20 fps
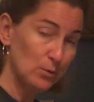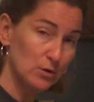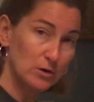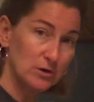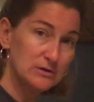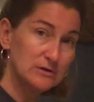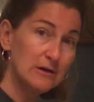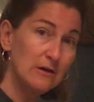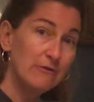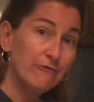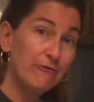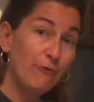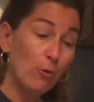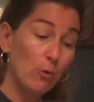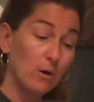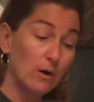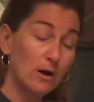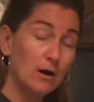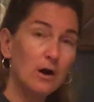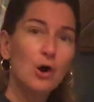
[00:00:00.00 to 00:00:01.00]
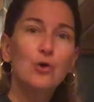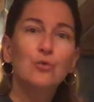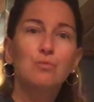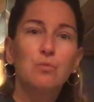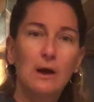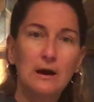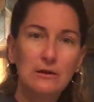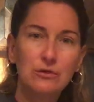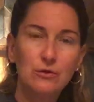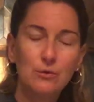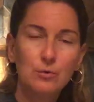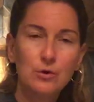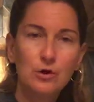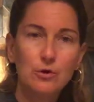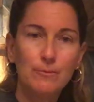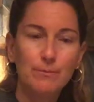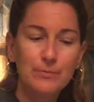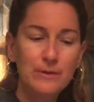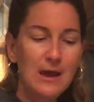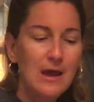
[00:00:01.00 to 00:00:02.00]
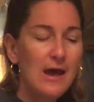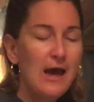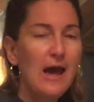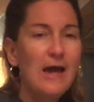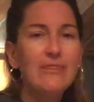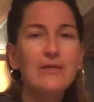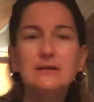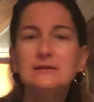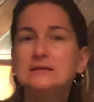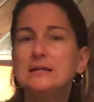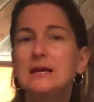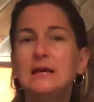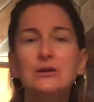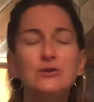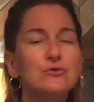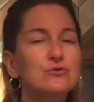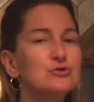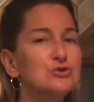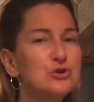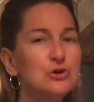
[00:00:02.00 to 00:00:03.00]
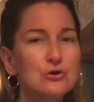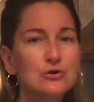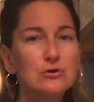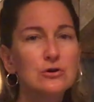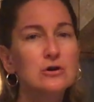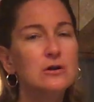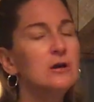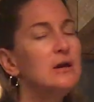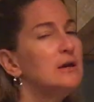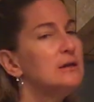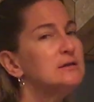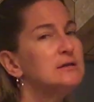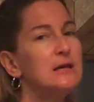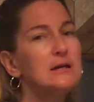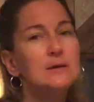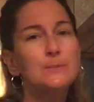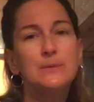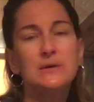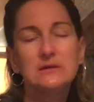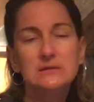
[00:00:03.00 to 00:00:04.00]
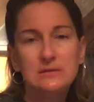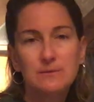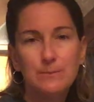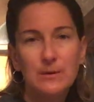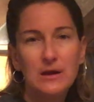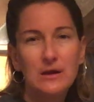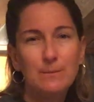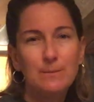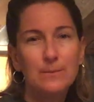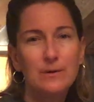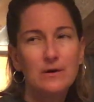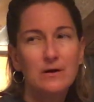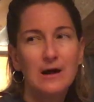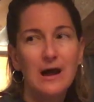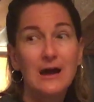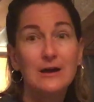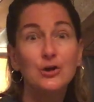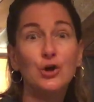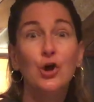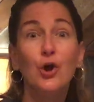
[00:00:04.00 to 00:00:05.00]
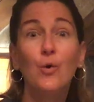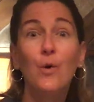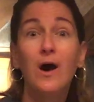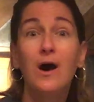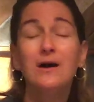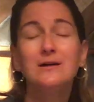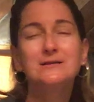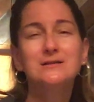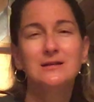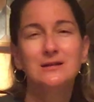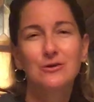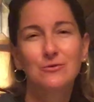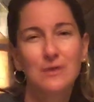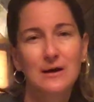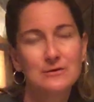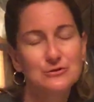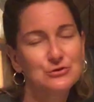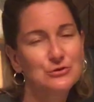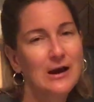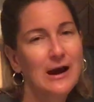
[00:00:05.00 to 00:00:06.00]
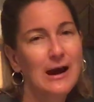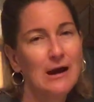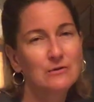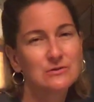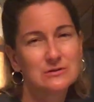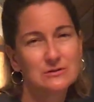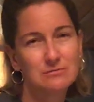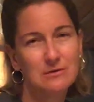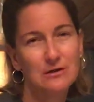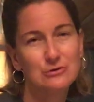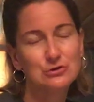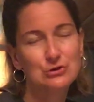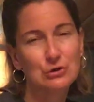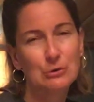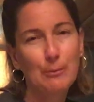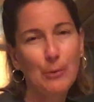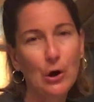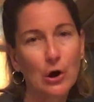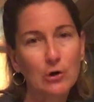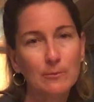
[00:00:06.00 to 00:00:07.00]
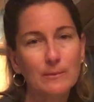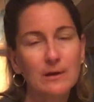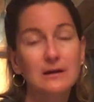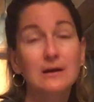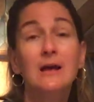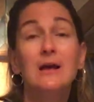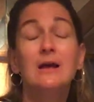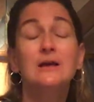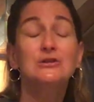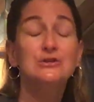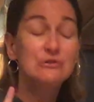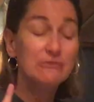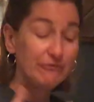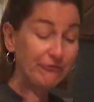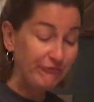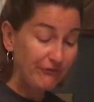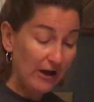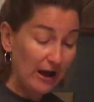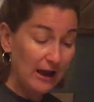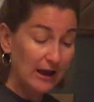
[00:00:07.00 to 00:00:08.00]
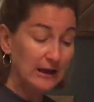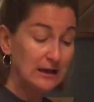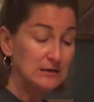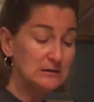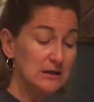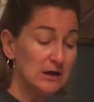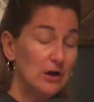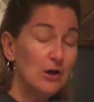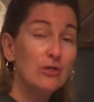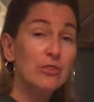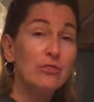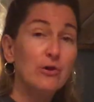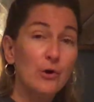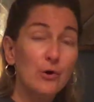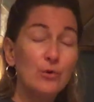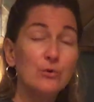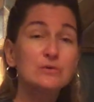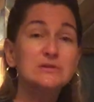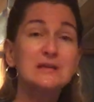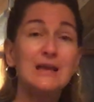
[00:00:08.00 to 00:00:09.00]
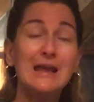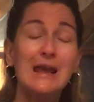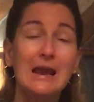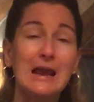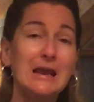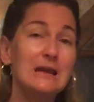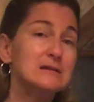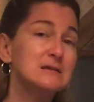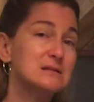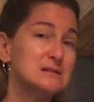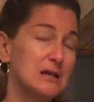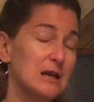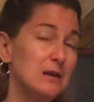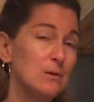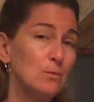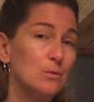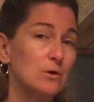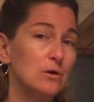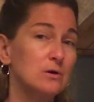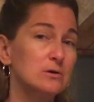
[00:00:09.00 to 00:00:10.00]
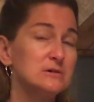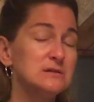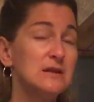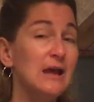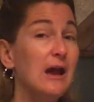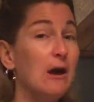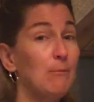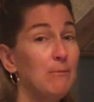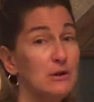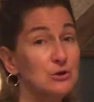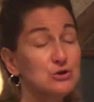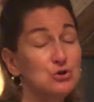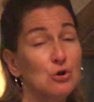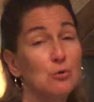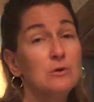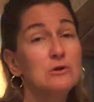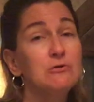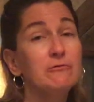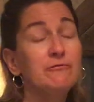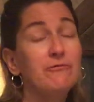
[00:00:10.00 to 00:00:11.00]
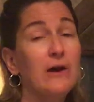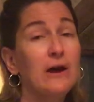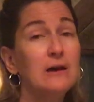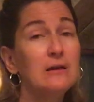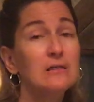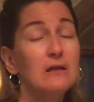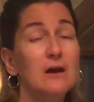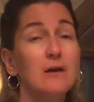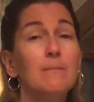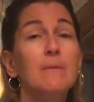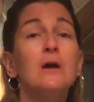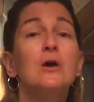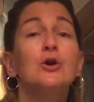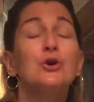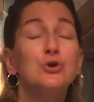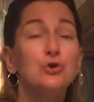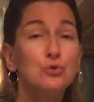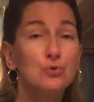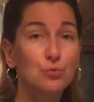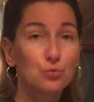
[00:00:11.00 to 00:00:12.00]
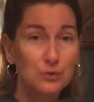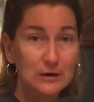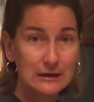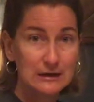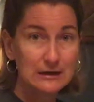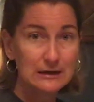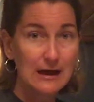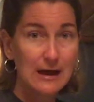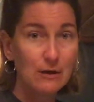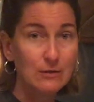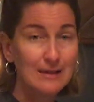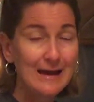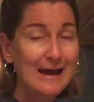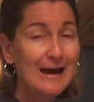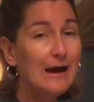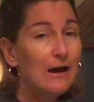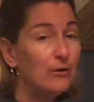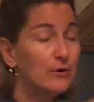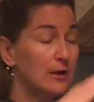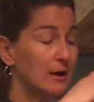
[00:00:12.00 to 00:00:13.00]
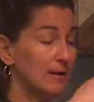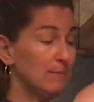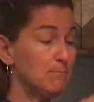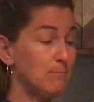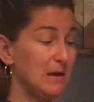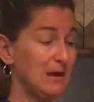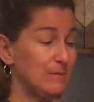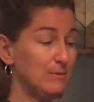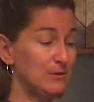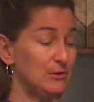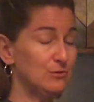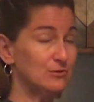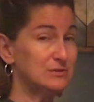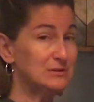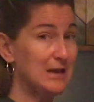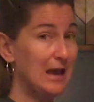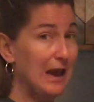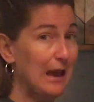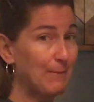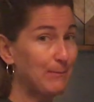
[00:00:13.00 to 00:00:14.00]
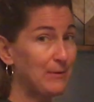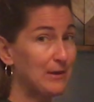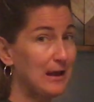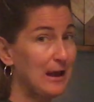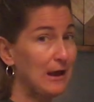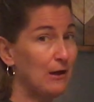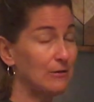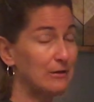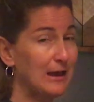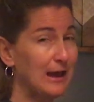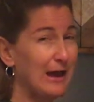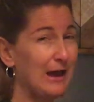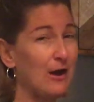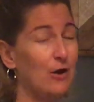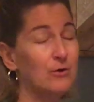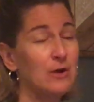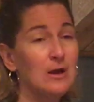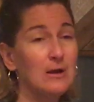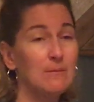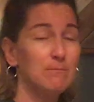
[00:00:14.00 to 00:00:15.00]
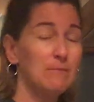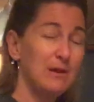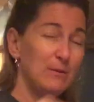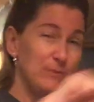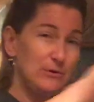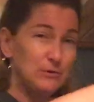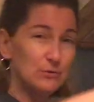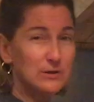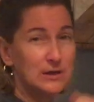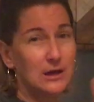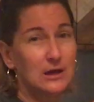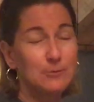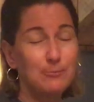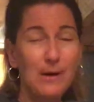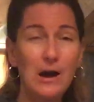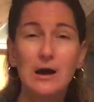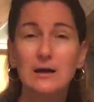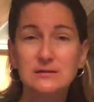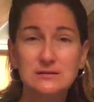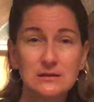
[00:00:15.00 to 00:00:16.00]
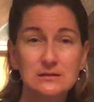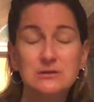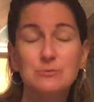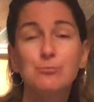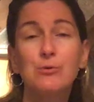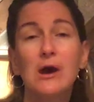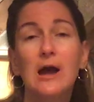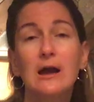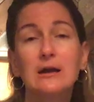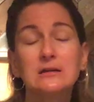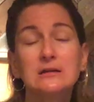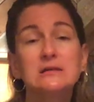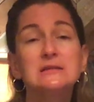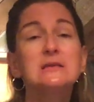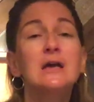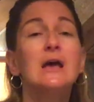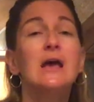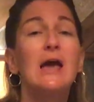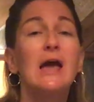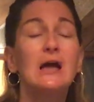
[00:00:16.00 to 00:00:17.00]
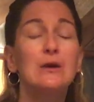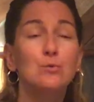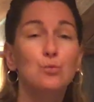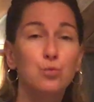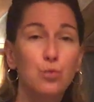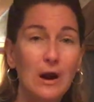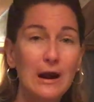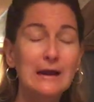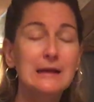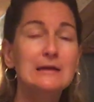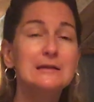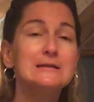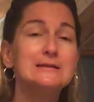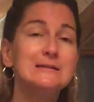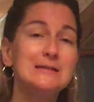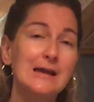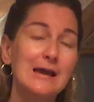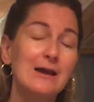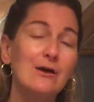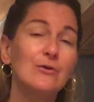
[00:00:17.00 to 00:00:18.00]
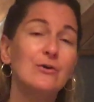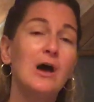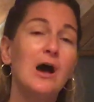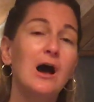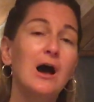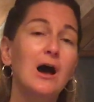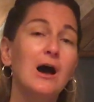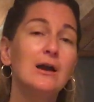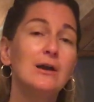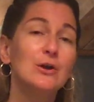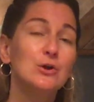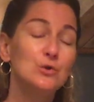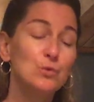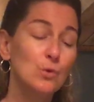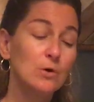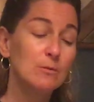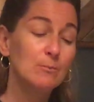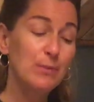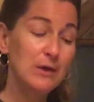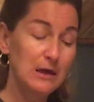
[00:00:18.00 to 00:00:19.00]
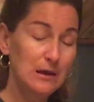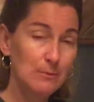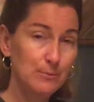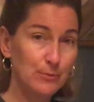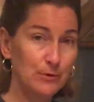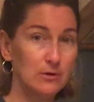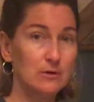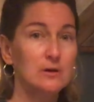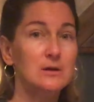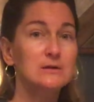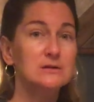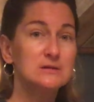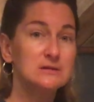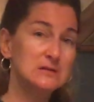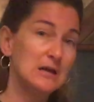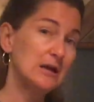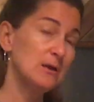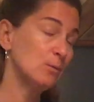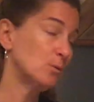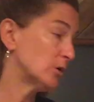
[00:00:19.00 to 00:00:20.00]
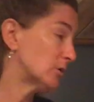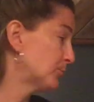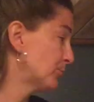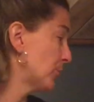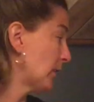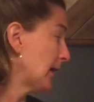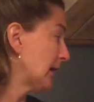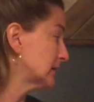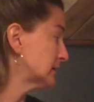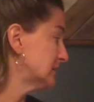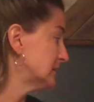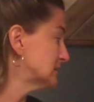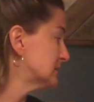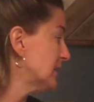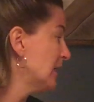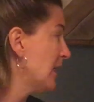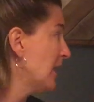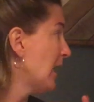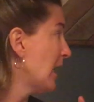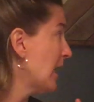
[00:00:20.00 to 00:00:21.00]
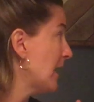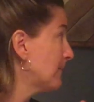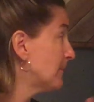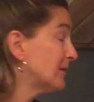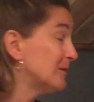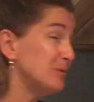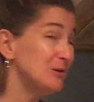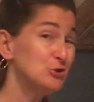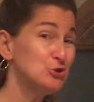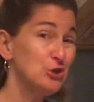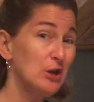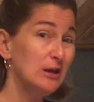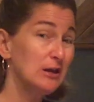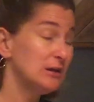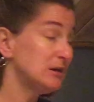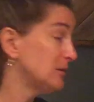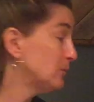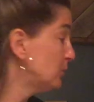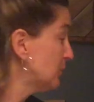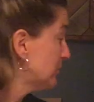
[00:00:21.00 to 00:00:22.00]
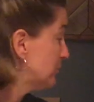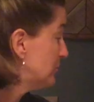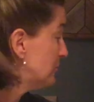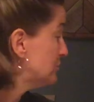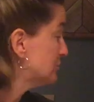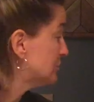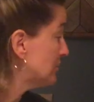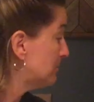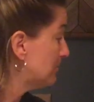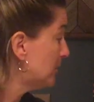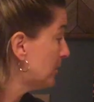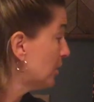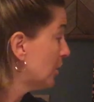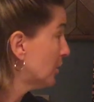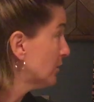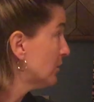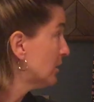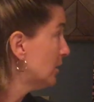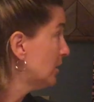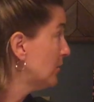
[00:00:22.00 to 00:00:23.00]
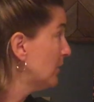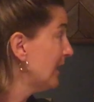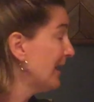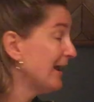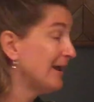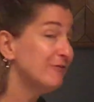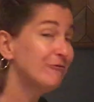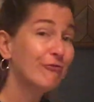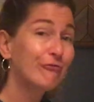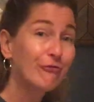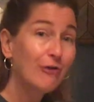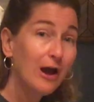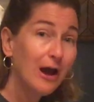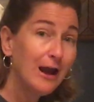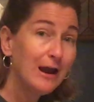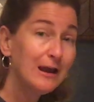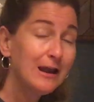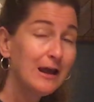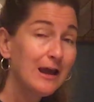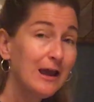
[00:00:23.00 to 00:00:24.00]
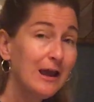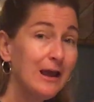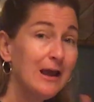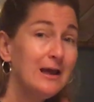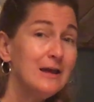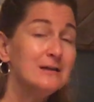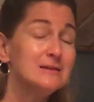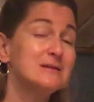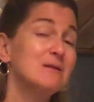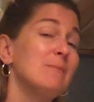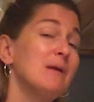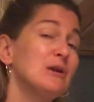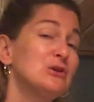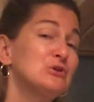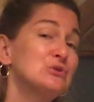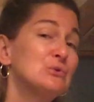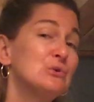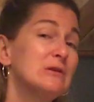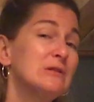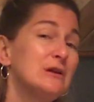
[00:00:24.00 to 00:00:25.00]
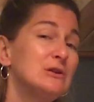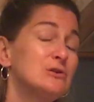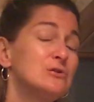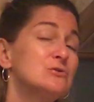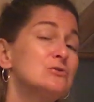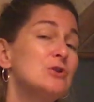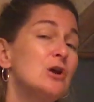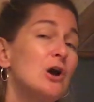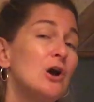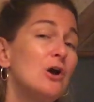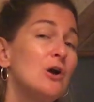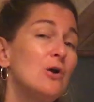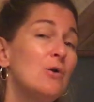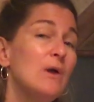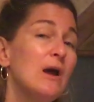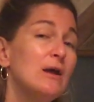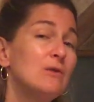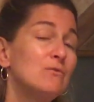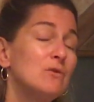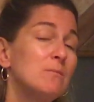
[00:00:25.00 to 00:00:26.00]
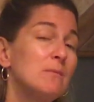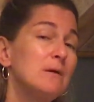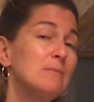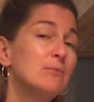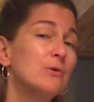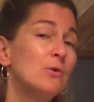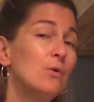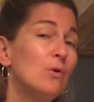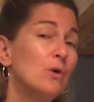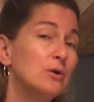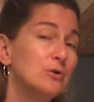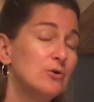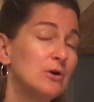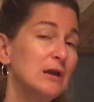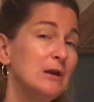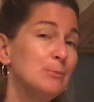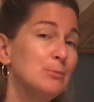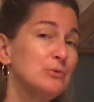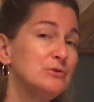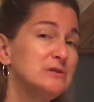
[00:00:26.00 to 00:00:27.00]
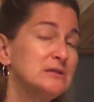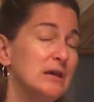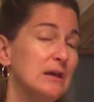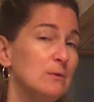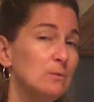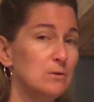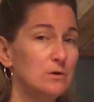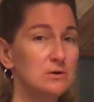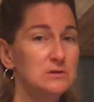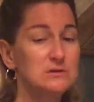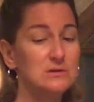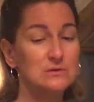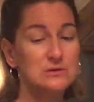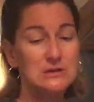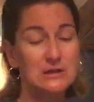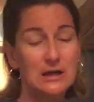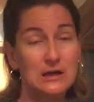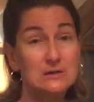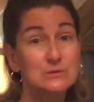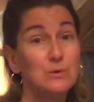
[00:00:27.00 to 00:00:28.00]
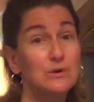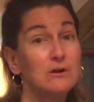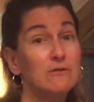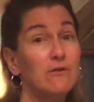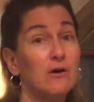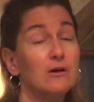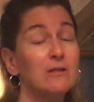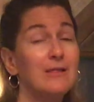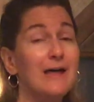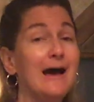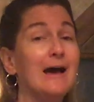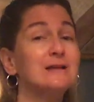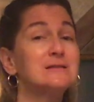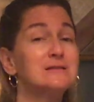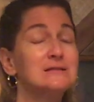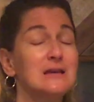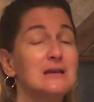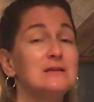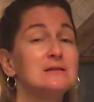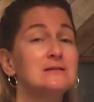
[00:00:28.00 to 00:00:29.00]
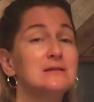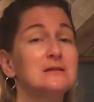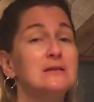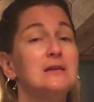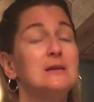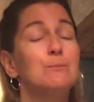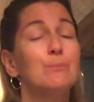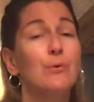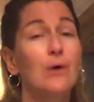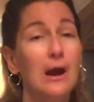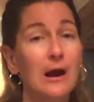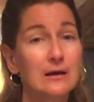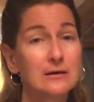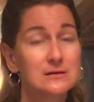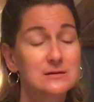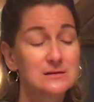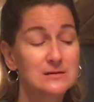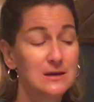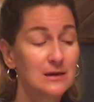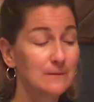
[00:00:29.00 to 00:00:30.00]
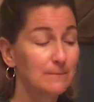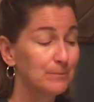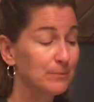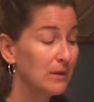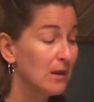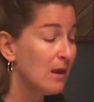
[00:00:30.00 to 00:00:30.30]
words for Write the Room. And then take your journal, take a piece of paper, and go hunting around your house, around your apartment to find those 8 sight words. Now, make sure when you find them, you read it out loud, maybe you tap it out loud, maybe you kickbox it to practice, and write it down on your paper. Sight word practice. I'm going to be checking in with you tomorrow and Friday to make sure that you know and remember all your April sight words. So today's one of our last days to keep practicing.